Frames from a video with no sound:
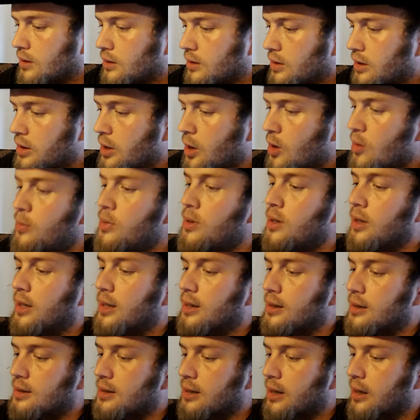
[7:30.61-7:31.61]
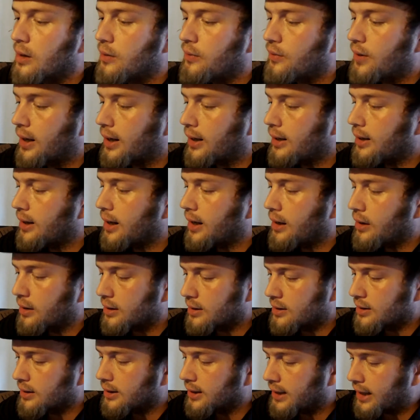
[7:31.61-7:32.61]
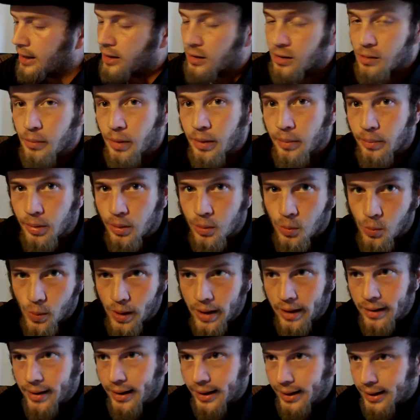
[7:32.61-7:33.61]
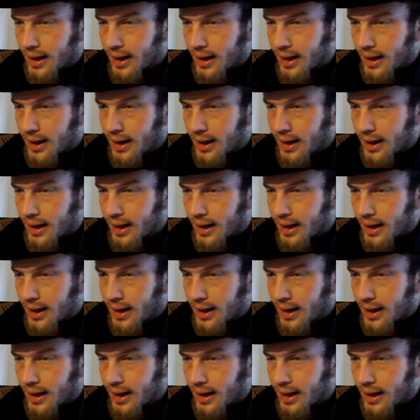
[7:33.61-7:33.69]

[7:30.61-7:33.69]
The notebook itself, I honestly can't remember where I